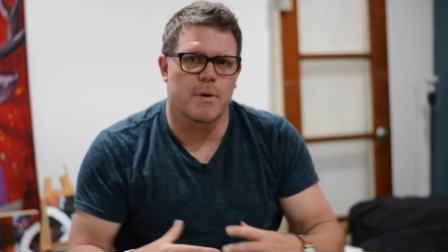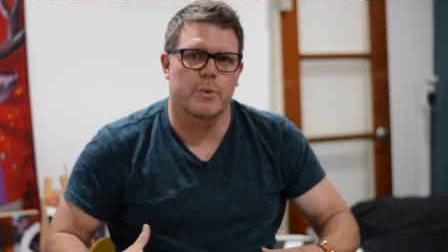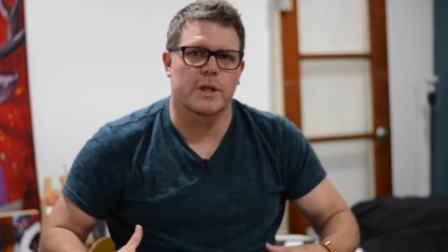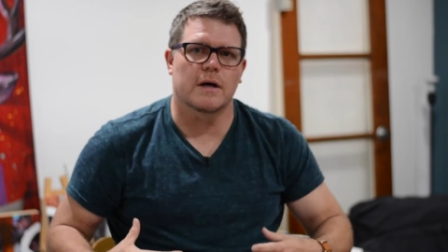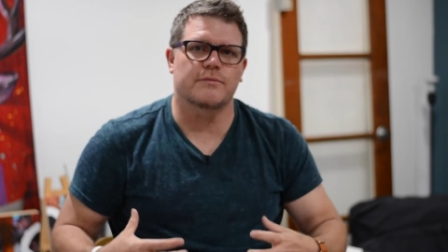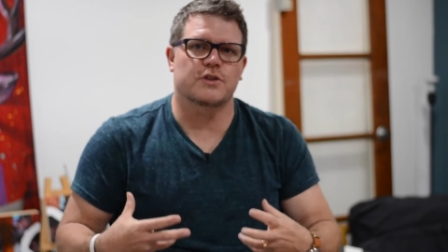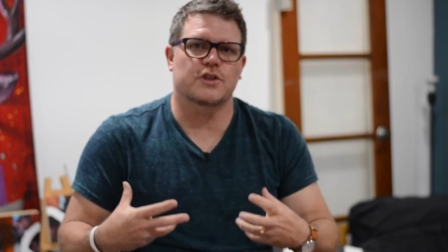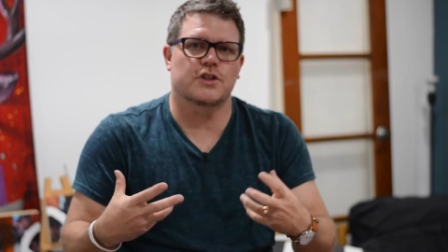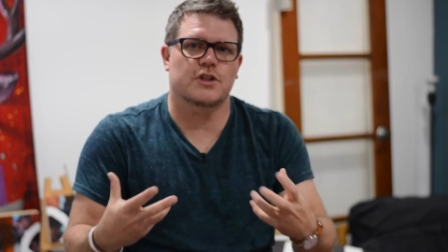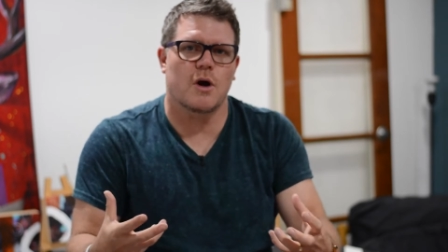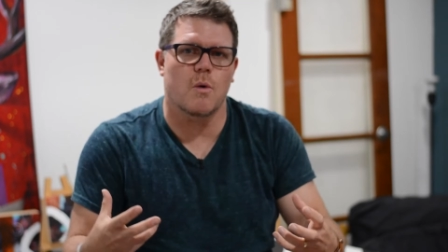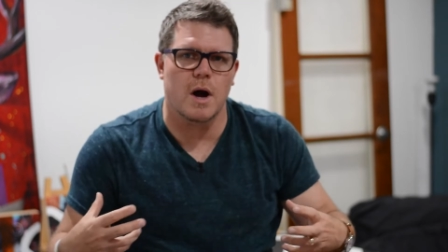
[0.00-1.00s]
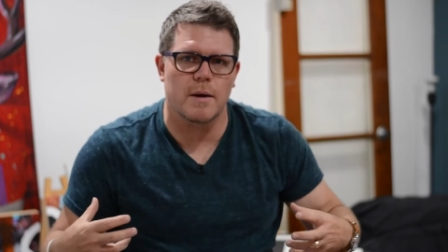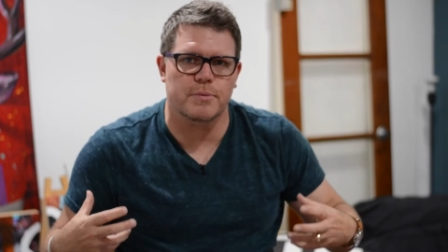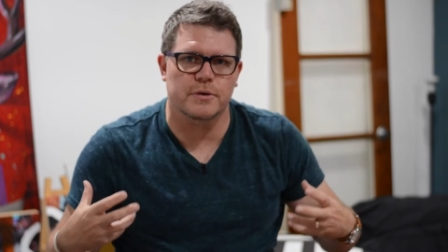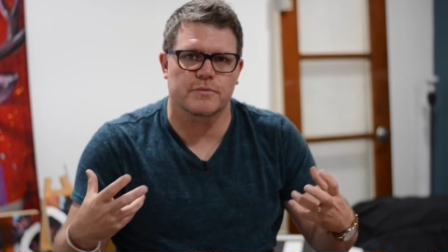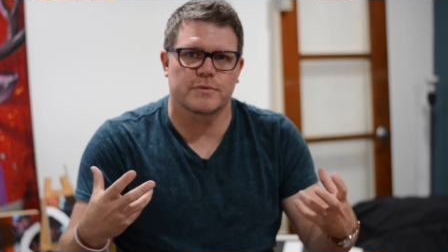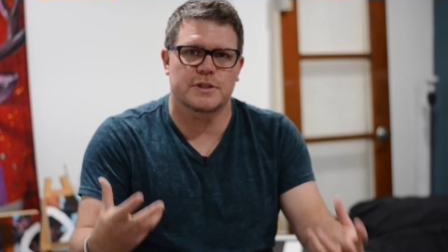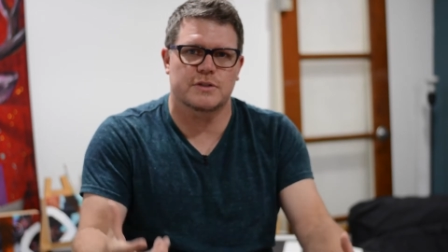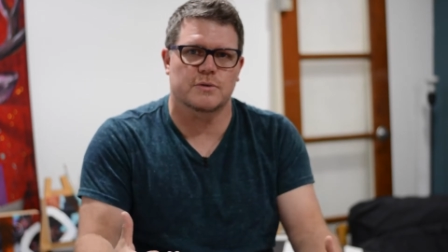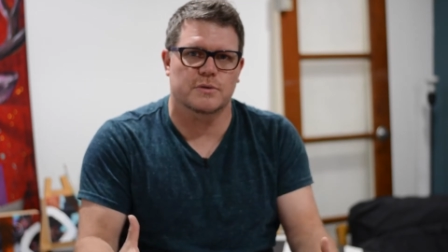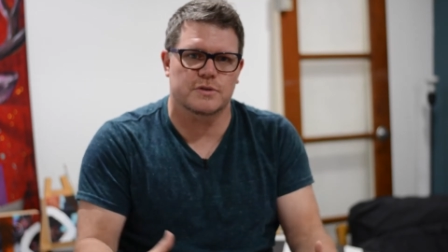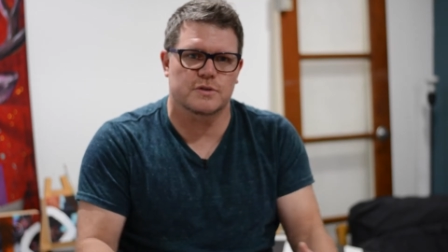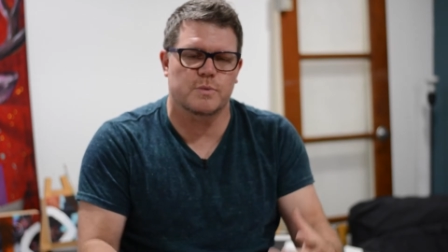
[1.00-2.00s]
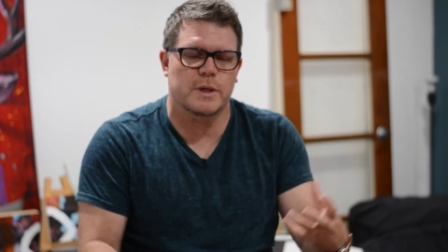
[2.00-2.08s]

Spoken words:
but we love to show up with resources.